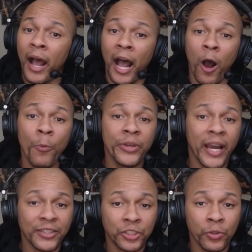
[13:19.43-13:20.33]
I hope you
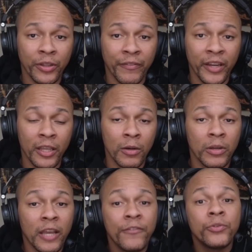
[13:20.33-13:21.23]
guys enjoyed the video.
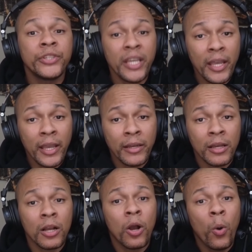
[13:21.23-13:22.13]
If you did,
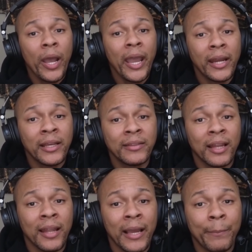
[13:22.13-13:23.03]
go ahead and hit the
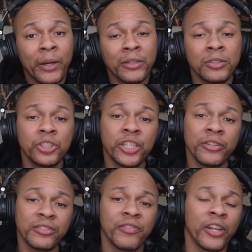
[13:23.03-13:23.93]
like button, share
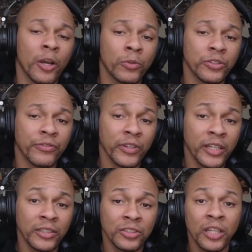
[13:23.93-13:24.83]
this video with your
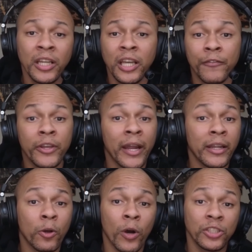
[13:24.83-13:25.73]
friends. If you got any
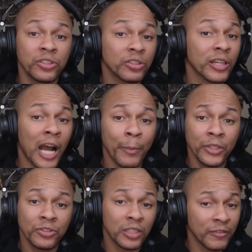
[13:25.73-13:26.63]
questions or
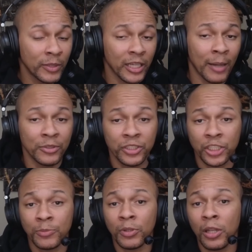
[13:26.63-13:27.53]
comments, leave them in the comment
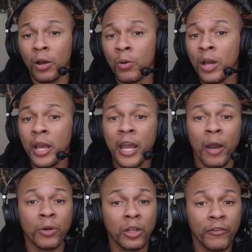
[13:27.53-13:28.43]
section below, and
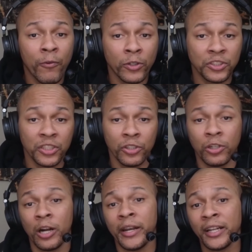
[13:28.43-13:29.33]
we look forward to seeing you in
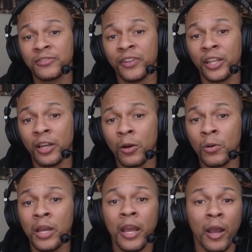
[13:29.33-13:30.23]
our next video.
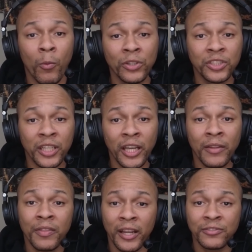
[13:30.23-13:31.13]
And once again,
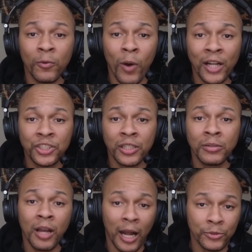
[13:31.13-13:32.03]
thanks for watching.
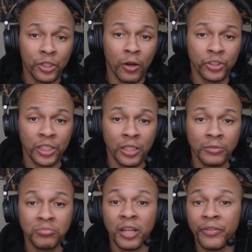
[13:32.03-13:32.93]
I'm Charles Young,
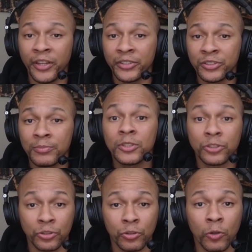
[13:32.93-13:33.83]
and this is
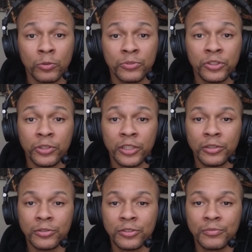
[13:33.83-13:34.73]
Control Room
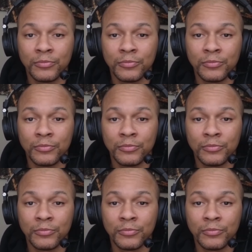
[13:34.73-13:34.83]
Studios.